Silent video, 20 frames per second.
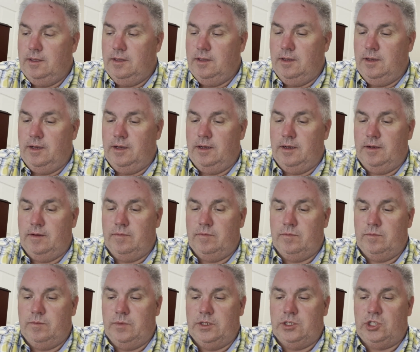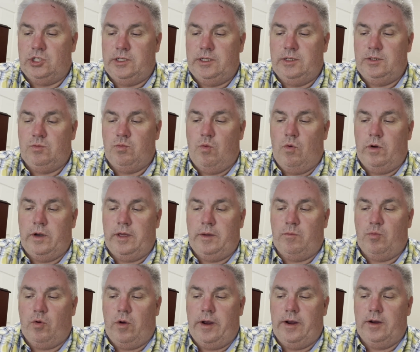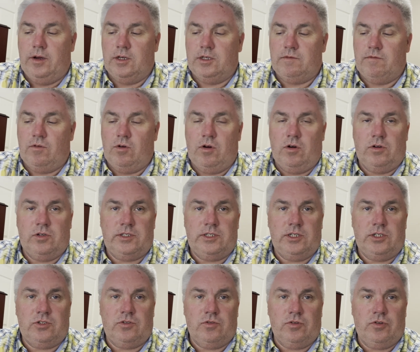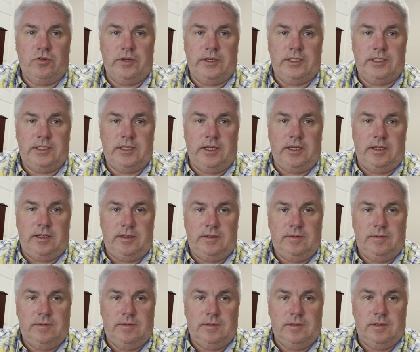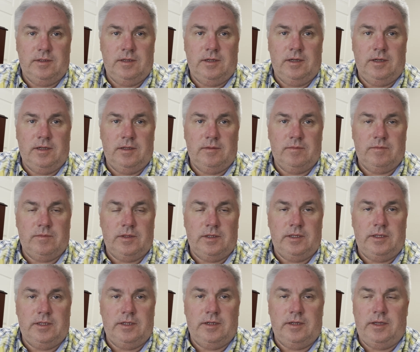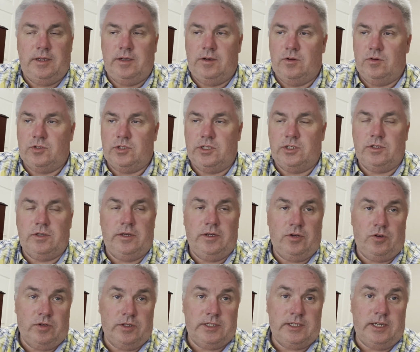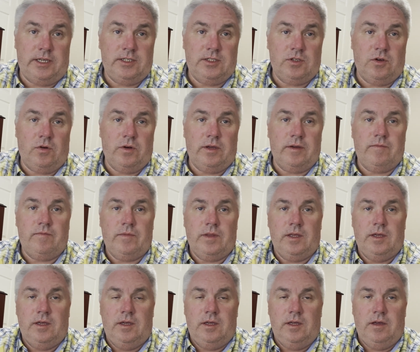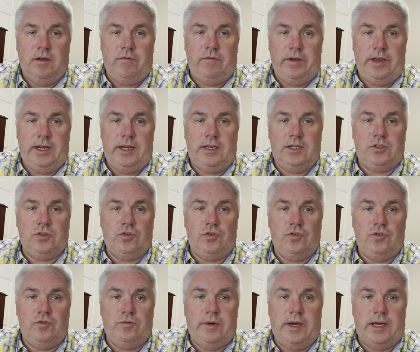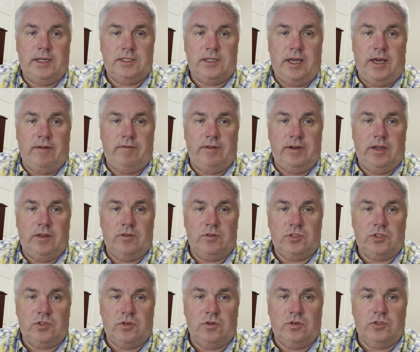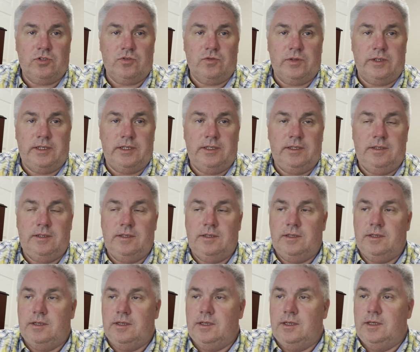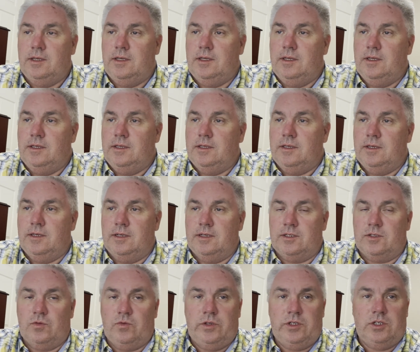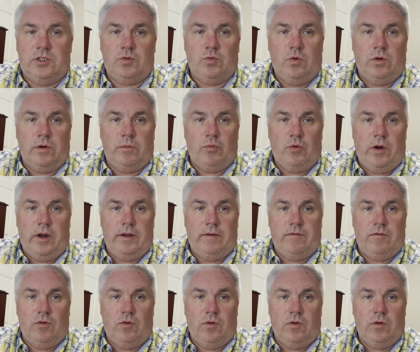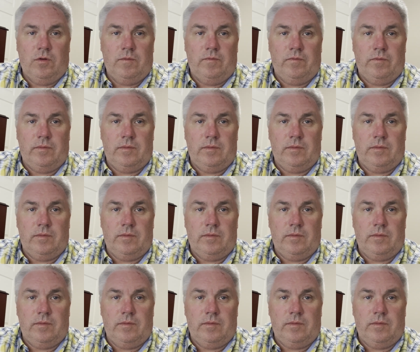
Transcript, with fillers: uh, but she's wanting prayers for her sister Christine, uh, and, and her and Christine's on a, a feeding tube, has to have another surgery. Uh, so we just want to pray for